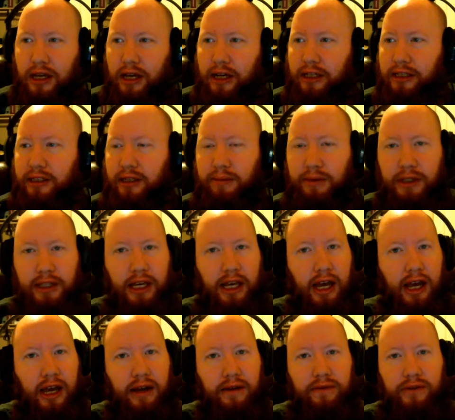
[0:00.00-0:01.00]
Because I mean, they
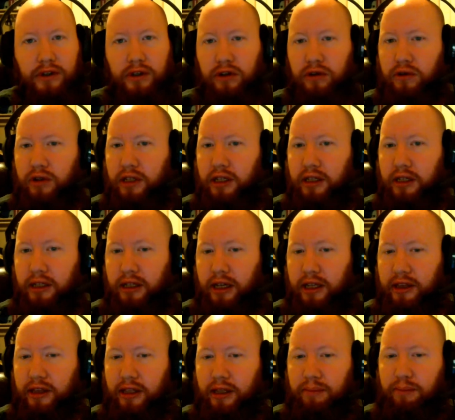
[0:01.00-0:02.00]
have they
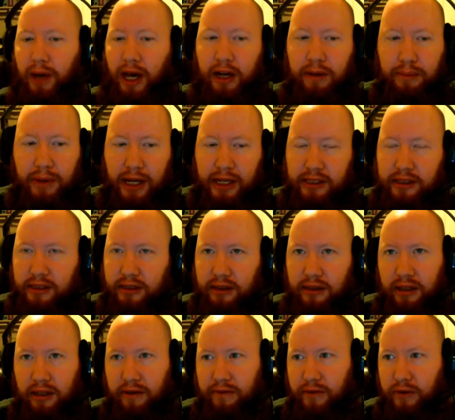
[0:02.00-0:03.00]
got the battle pass
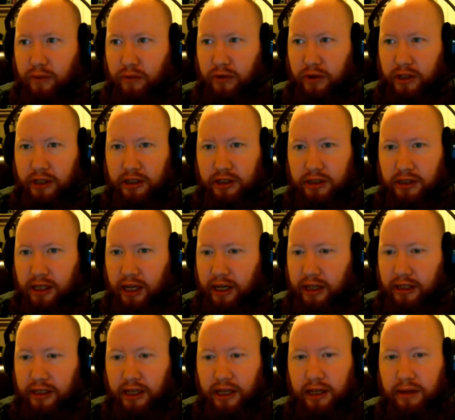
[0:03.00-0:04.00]
of their
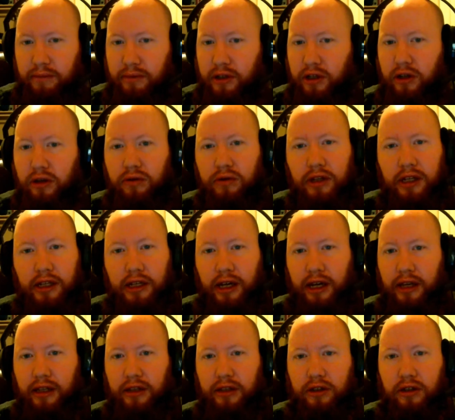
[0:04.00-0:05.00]
kind game. They
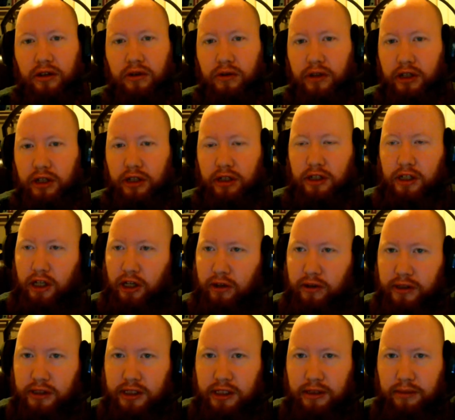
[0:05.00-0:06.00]
got their
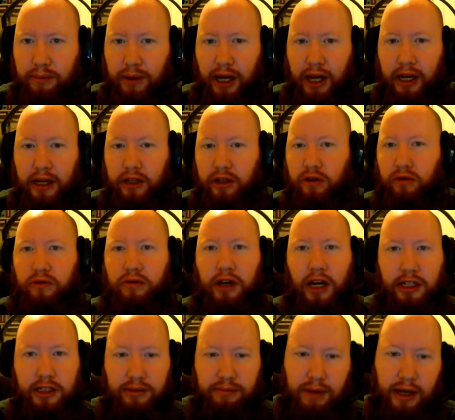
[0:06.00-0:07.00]
currency to buy
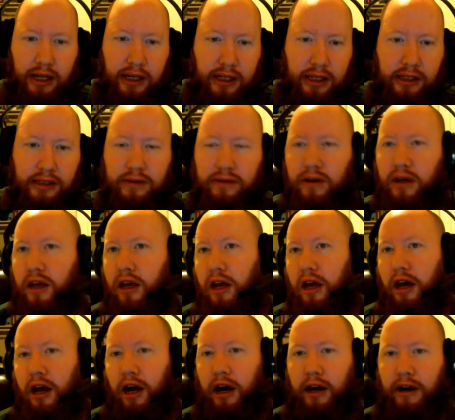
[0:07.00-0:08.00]
cosmetics,
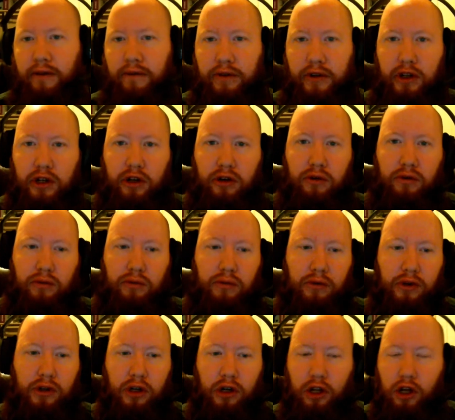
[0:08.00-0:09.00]
of
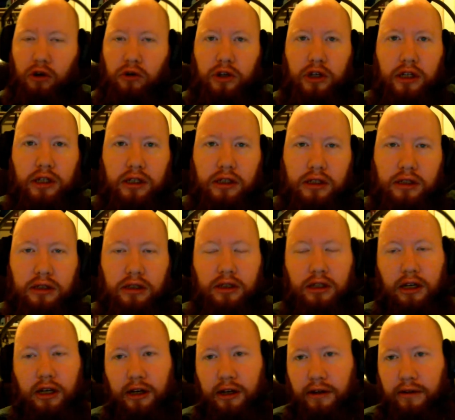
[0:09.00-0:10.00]
clothing,
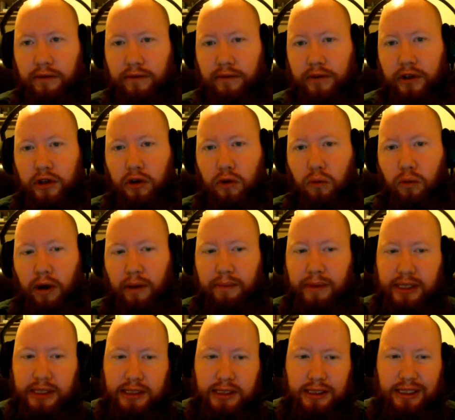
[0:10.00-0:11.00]
of
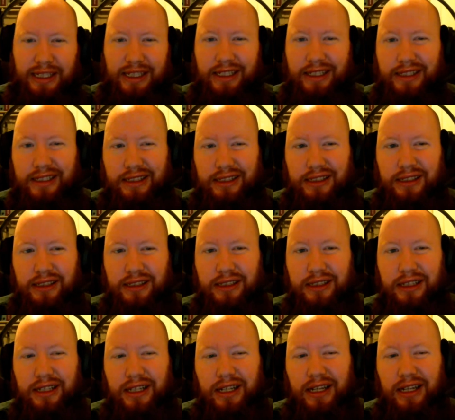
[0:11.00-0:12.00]
weapon skins.
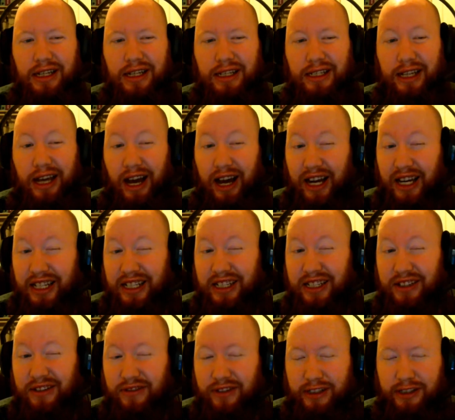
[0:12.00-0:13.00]
Kind
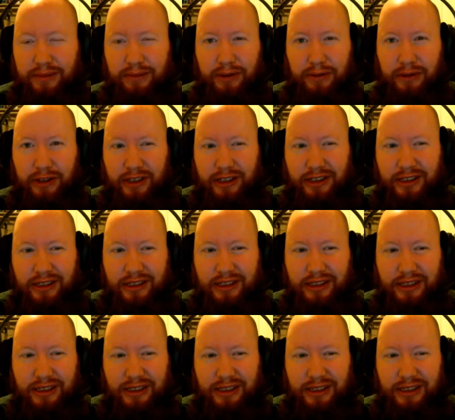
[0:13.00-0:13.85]
of. Let's be real.